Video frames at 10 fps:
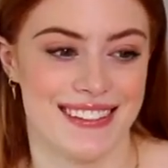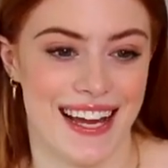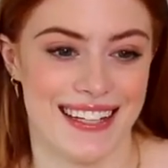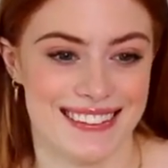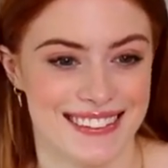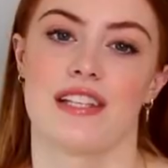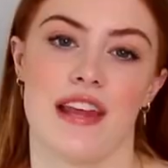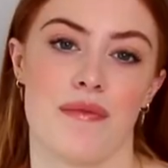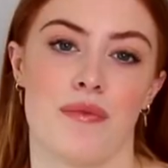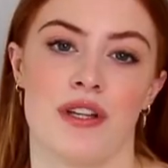yeah. So
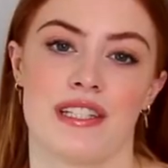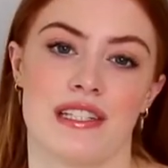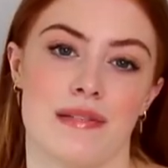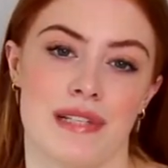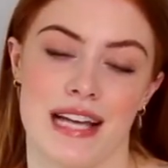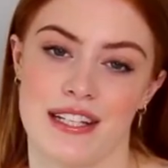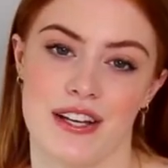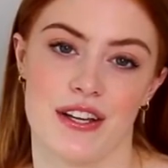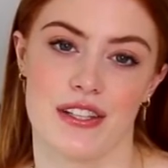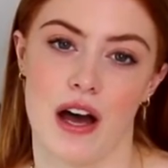then once the
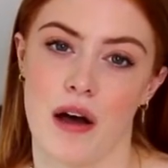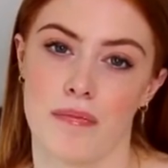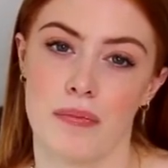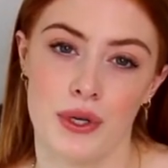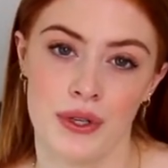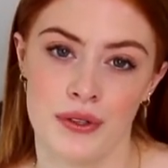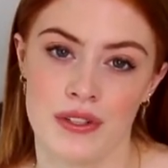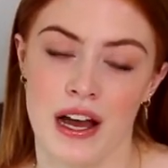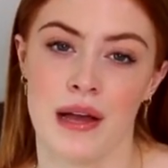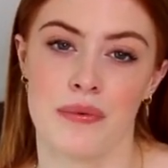potatoes are
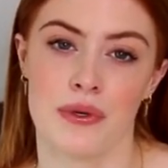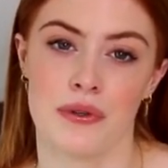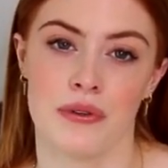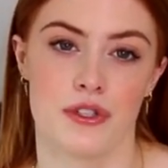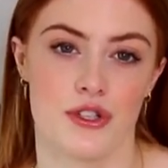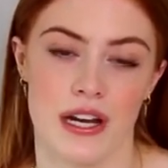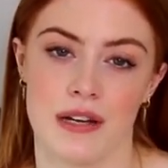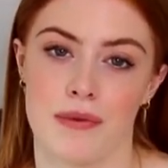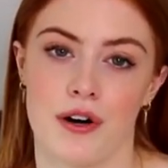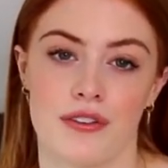boiled I will strain
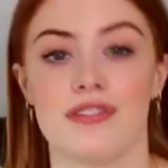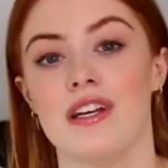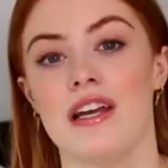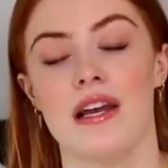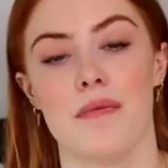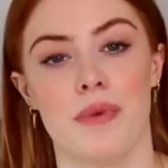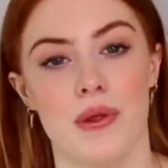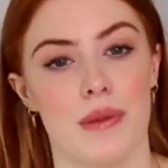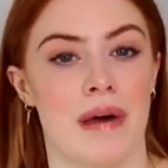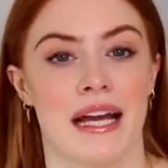them off
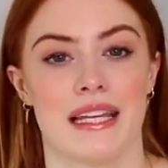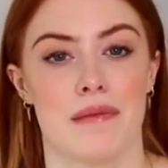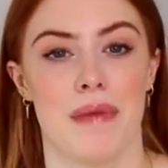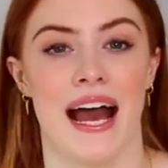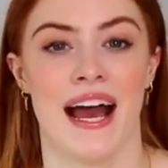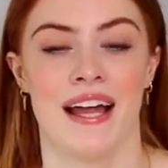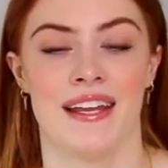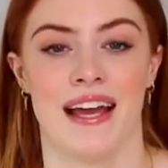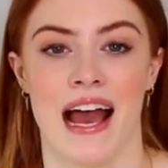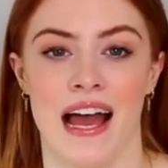put them back in the
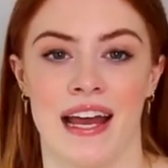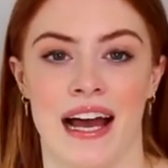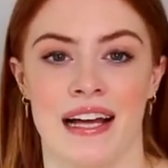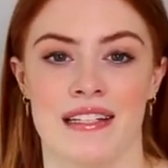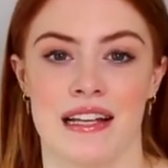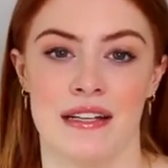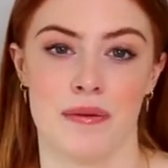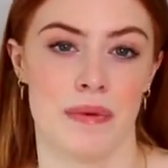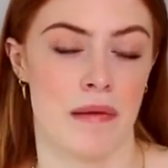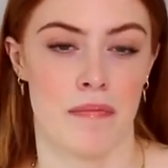pan and add a
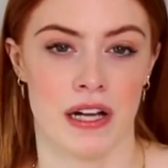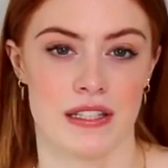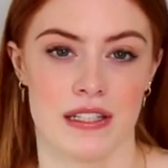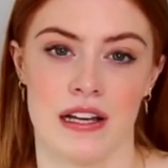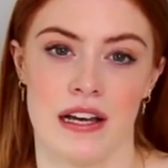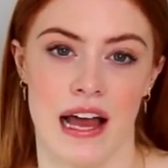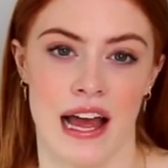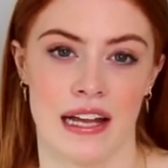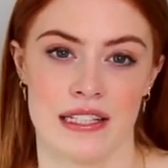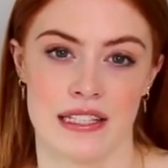little bit of butter
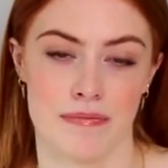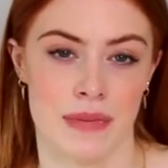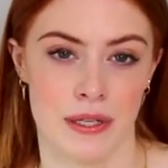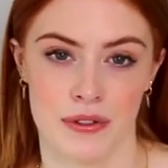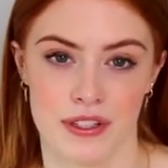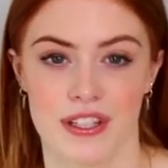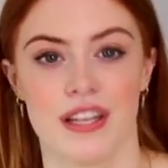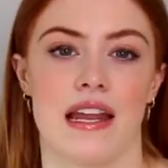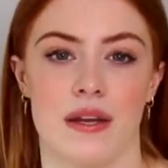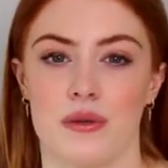and milk
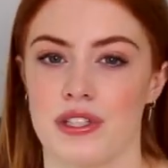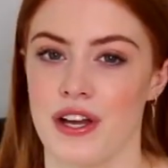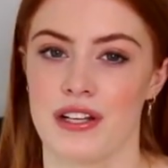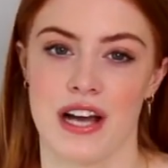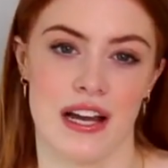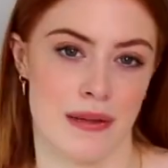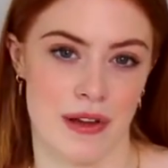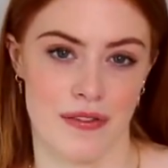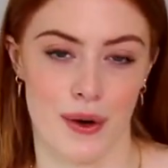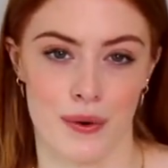and then also a tiny
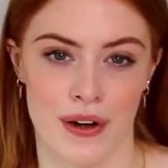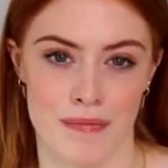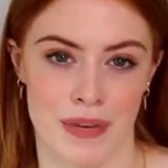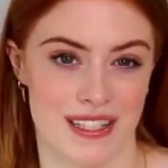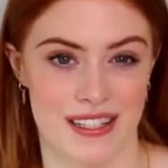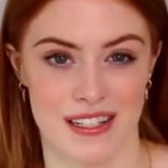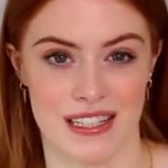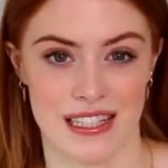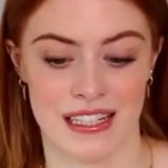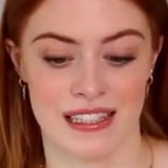bit of whole grain mustard
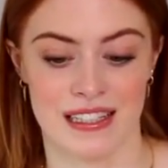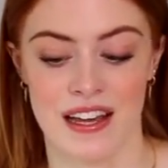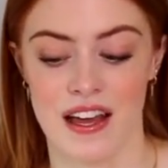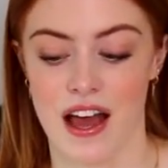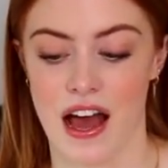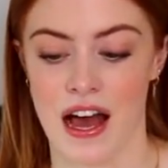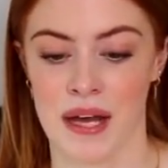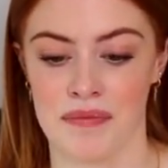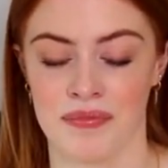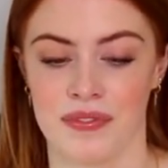seeds.
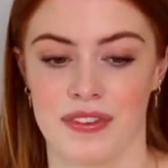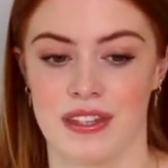Um,